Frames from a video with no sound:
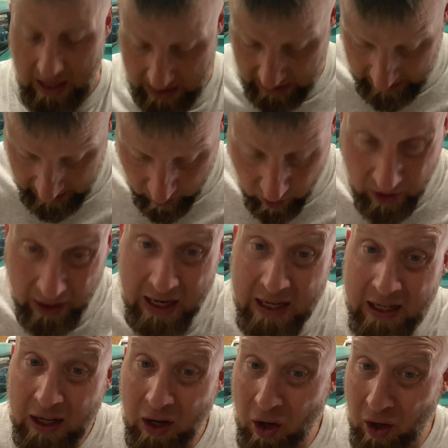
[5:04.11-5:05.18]
And I didn't want to
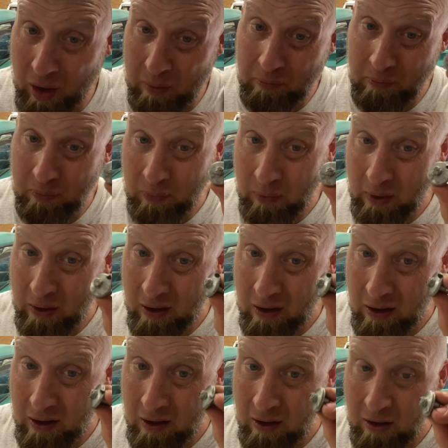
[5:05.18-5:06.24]
heat it up
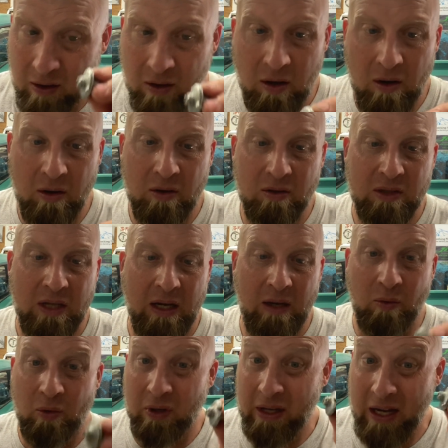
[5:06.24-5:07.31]
because I
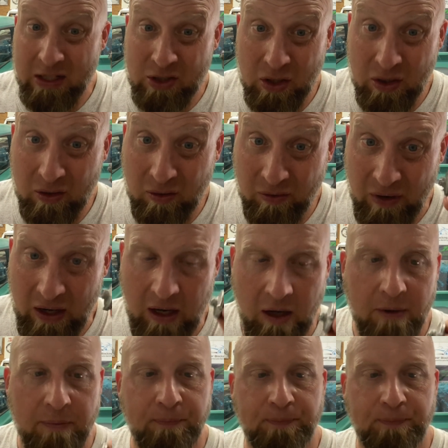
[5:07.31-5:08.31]
didn't want to catch nothing on fire.